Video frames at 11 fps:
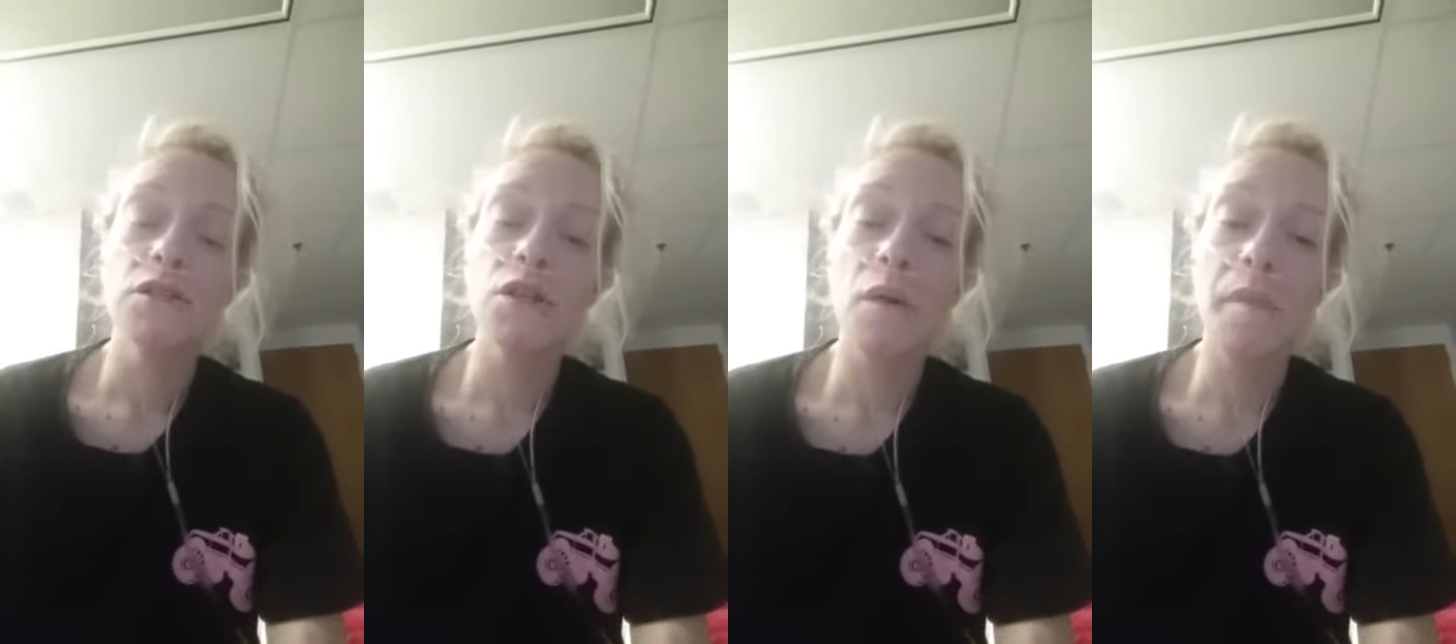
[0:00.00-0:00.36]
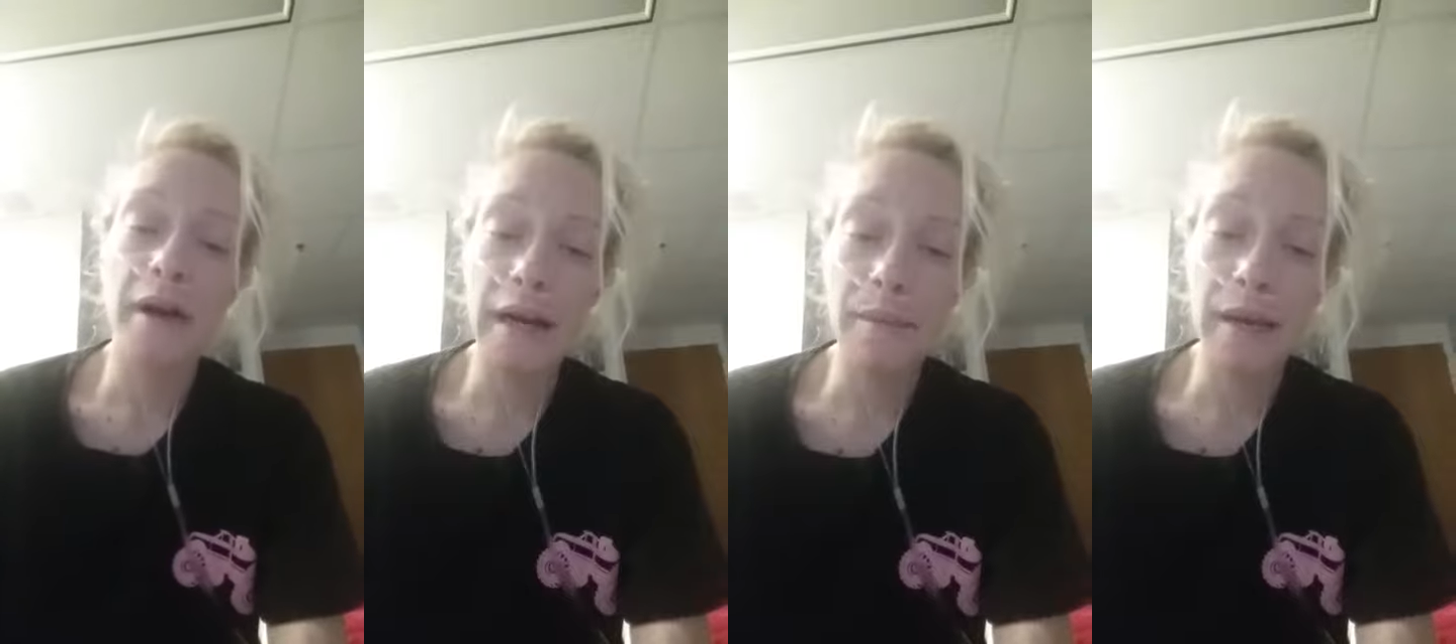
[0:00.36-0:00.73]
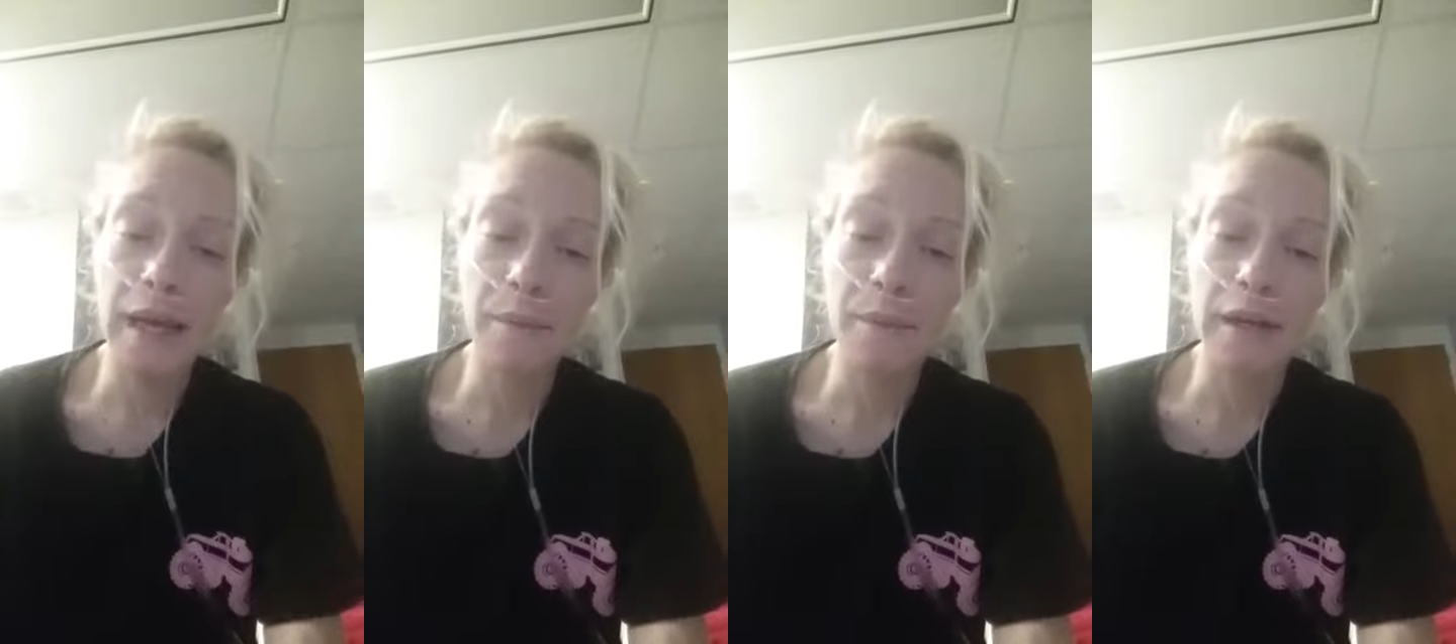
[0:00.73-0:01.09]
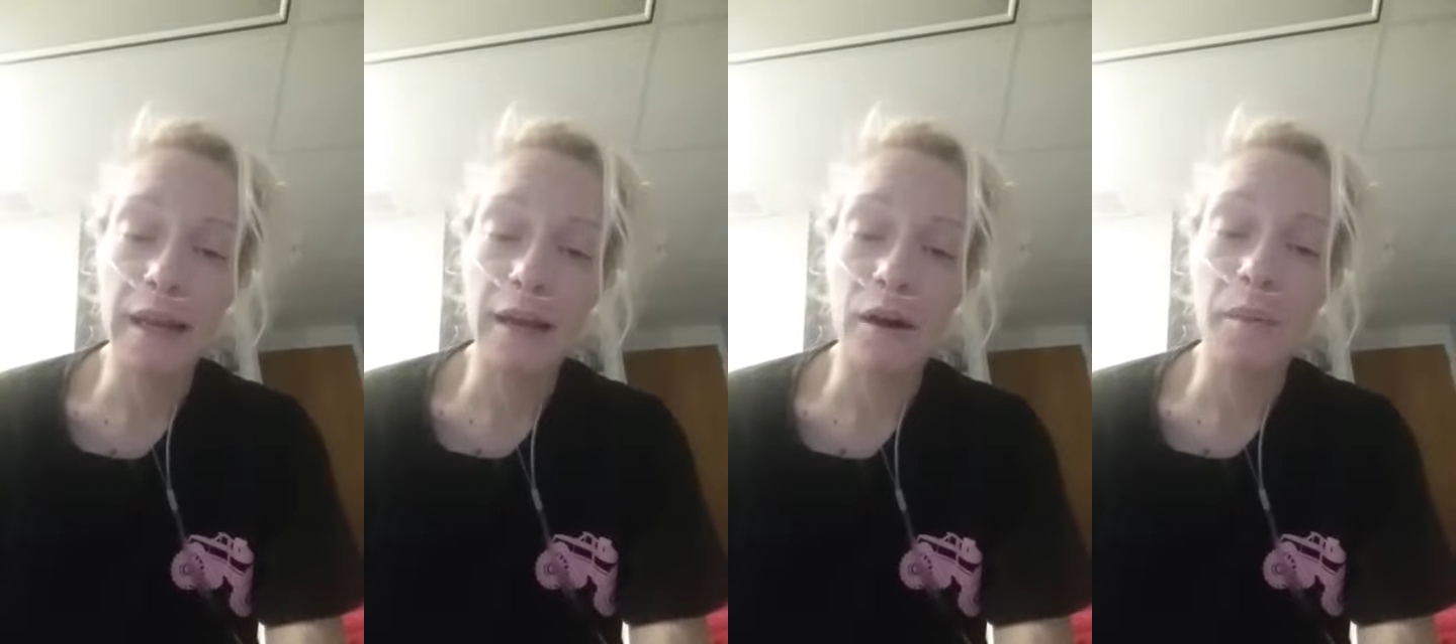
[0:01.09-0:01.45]
So I better get my Hickman
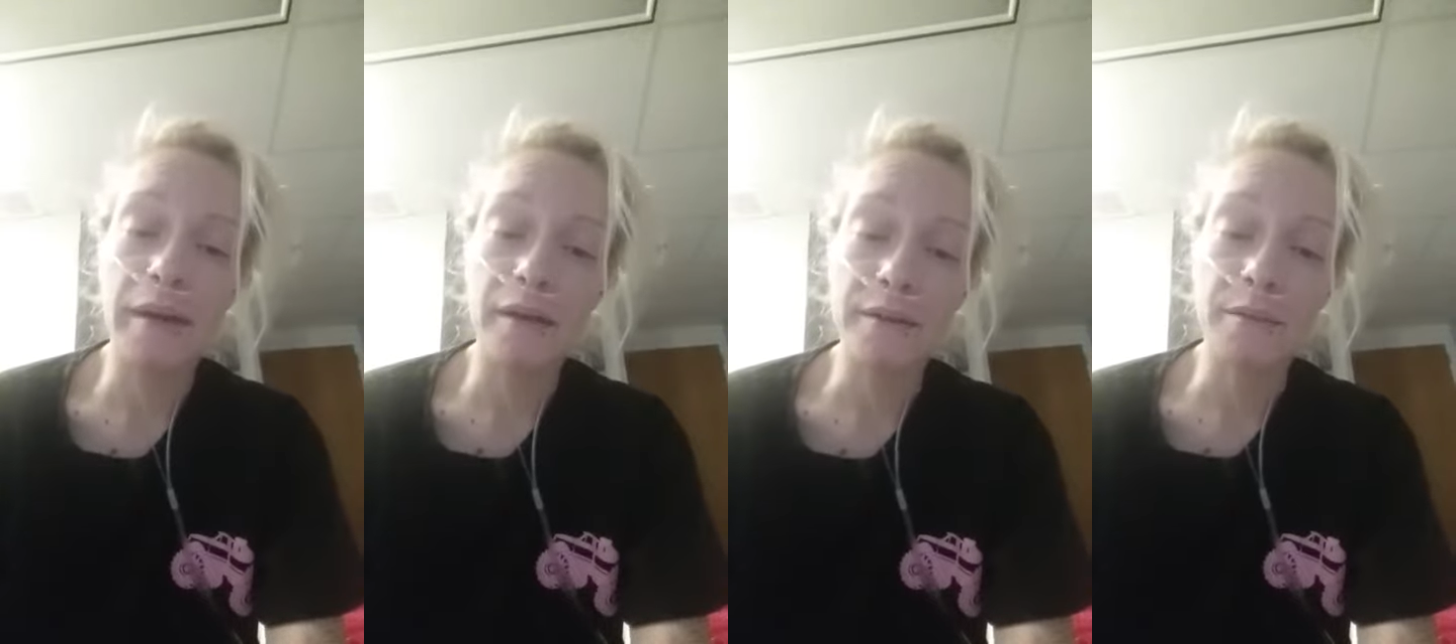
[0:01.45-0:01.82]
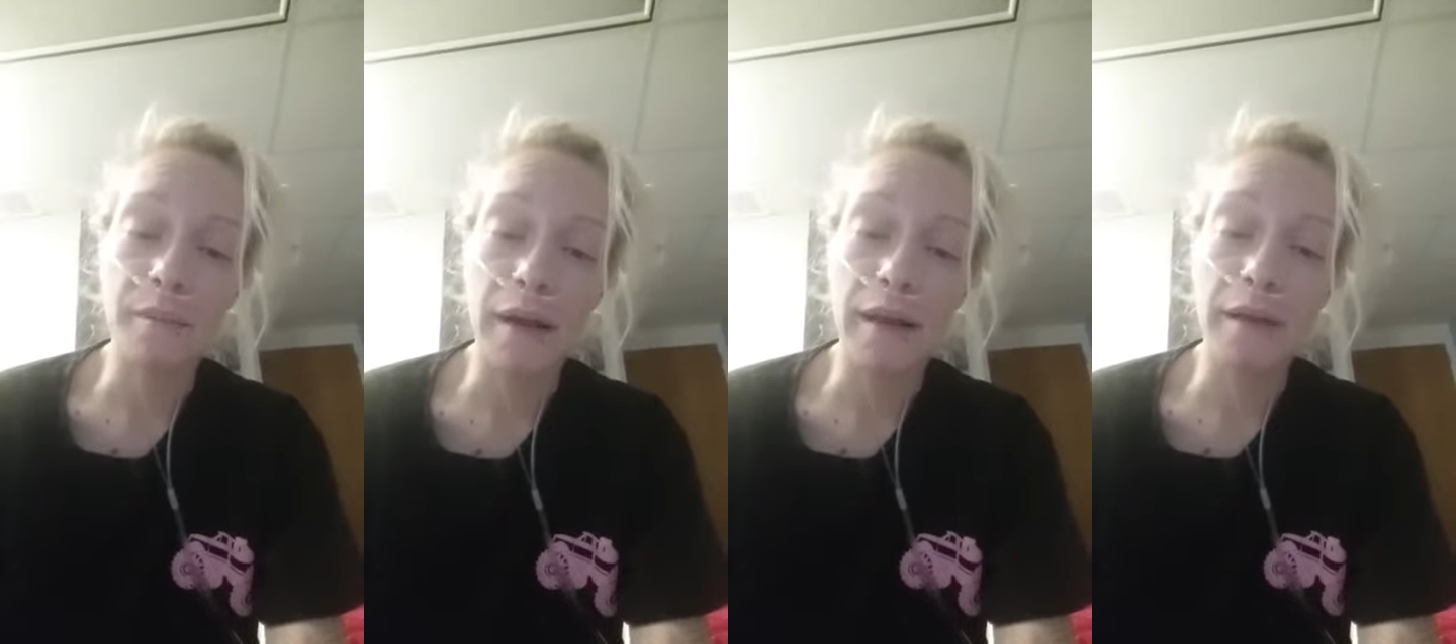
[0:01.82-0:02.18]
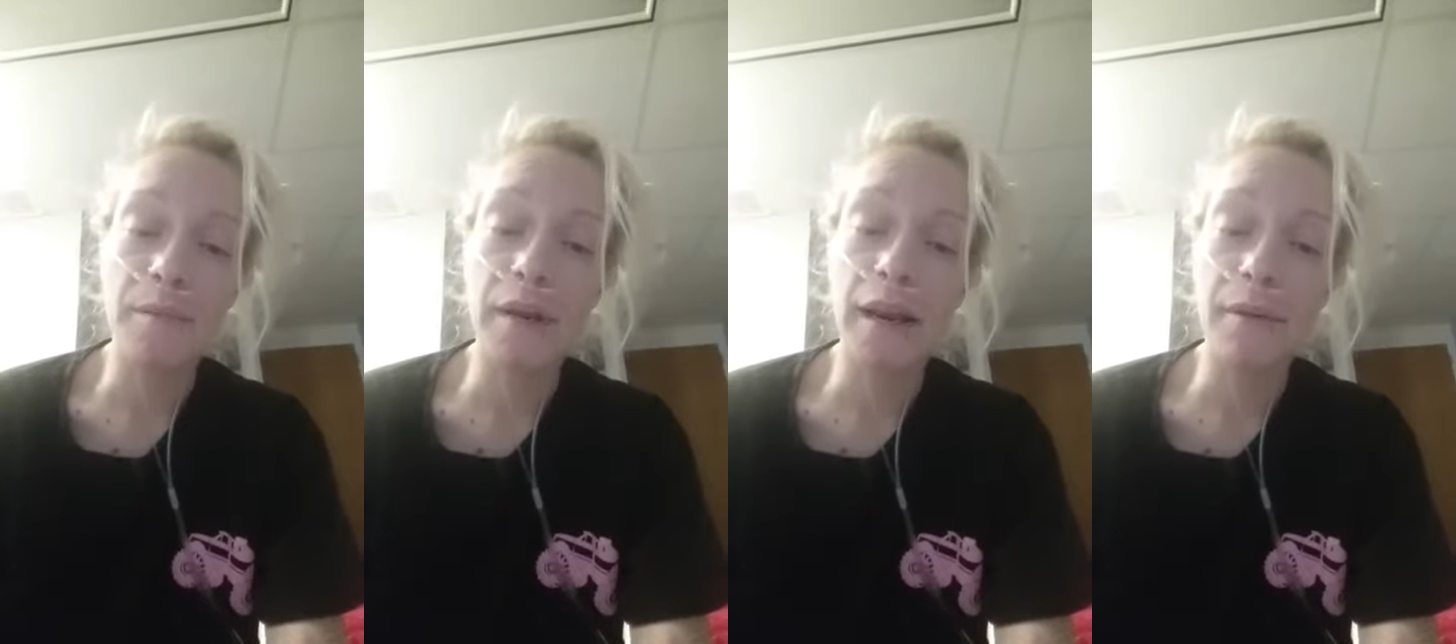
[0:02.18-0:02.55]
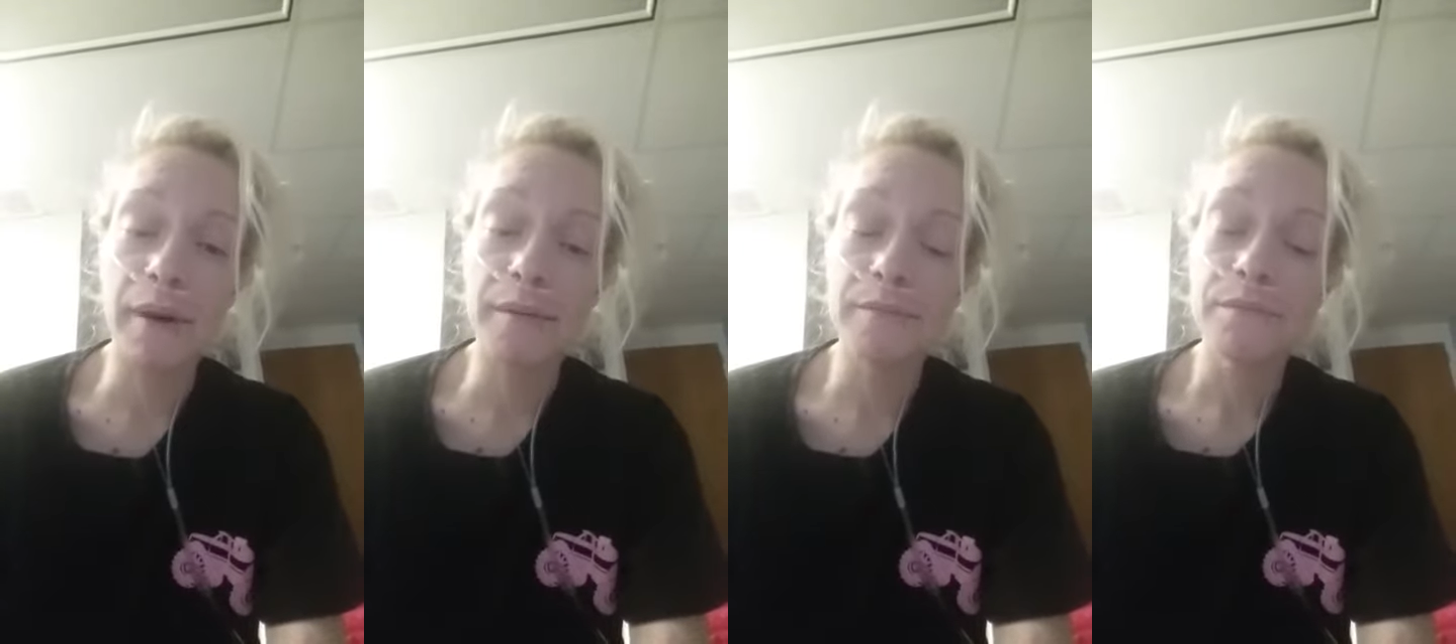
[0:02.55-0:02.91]
today or I'm going to kill somebody. But
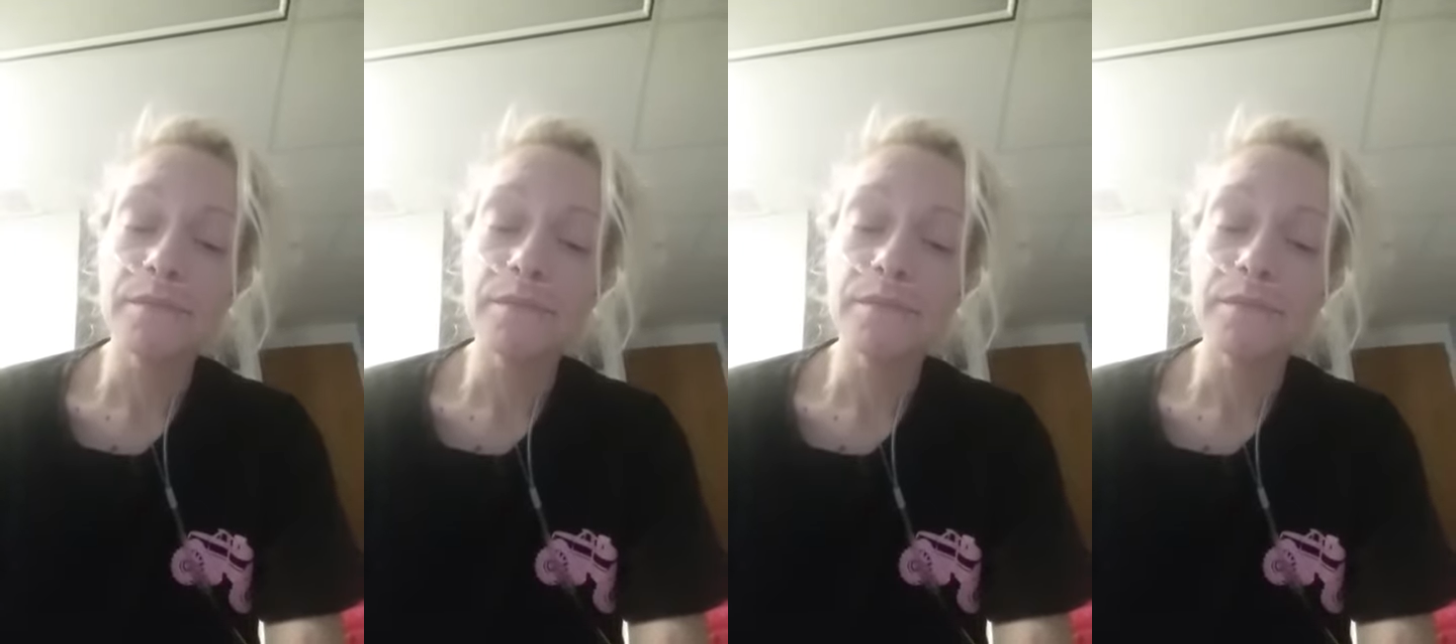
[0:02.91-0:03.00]
anyway,